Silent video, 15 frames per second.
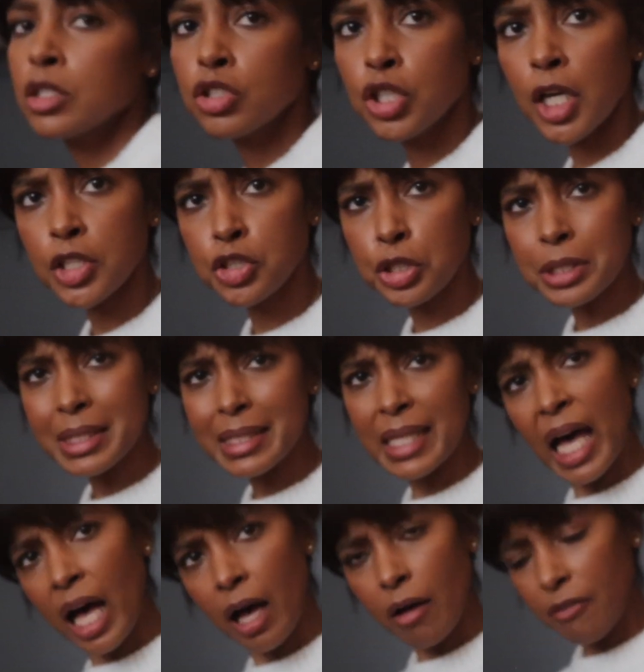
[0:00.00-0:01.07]
Judge
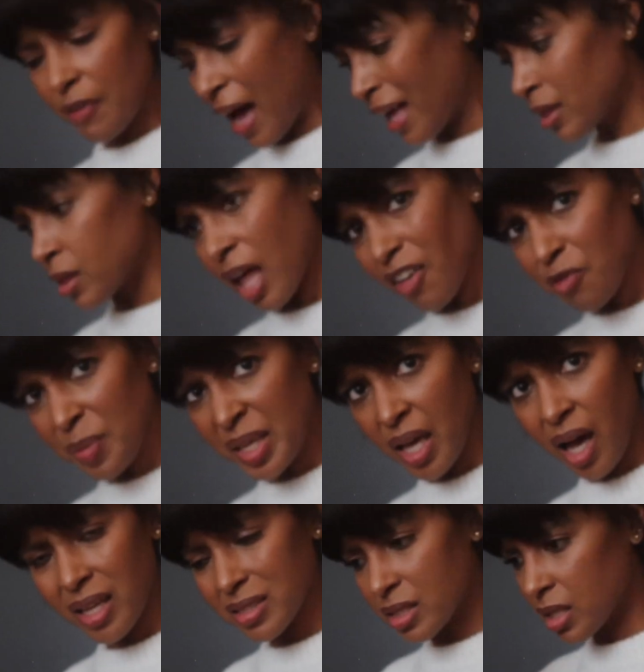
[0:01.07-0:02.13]
yourself. I love
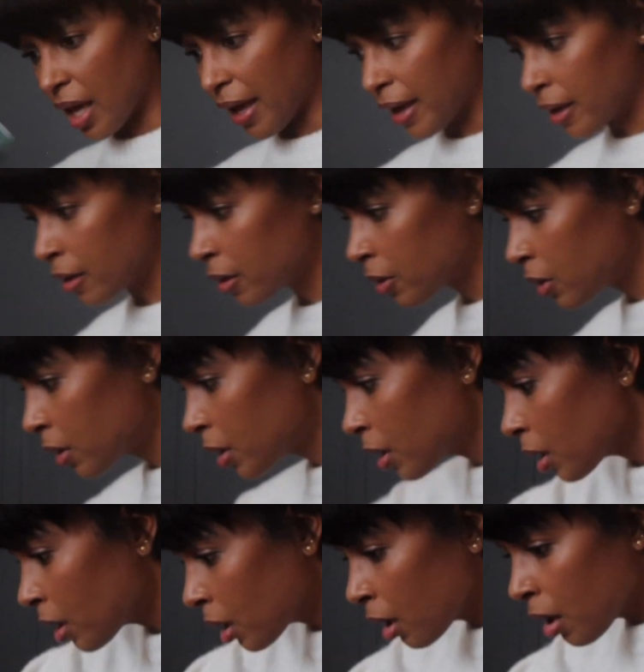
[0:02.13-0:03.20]
Beyonce.
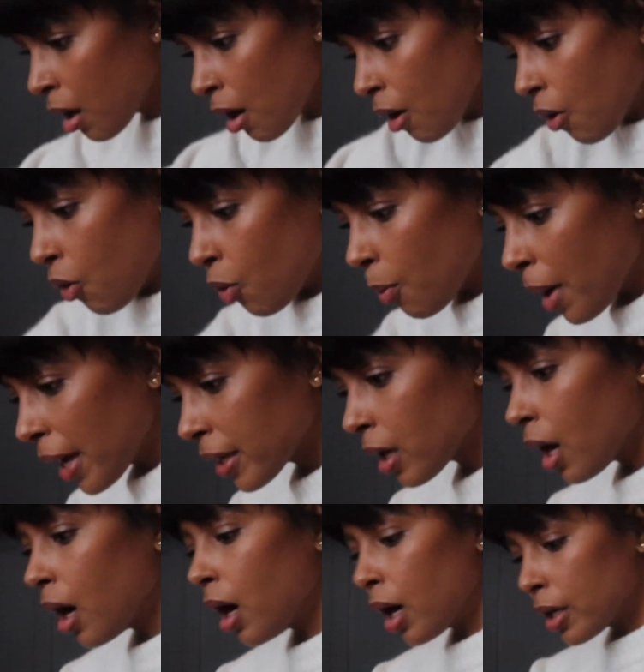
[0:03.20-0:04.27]
Oh my
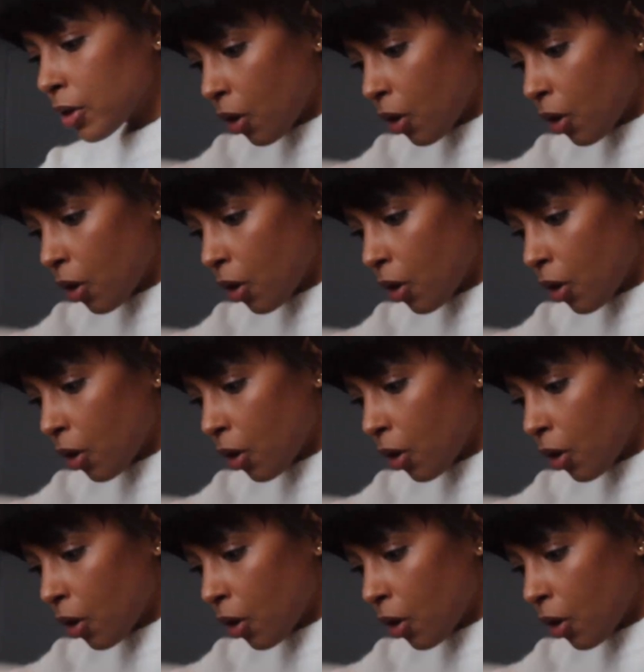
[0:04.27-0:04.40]
God,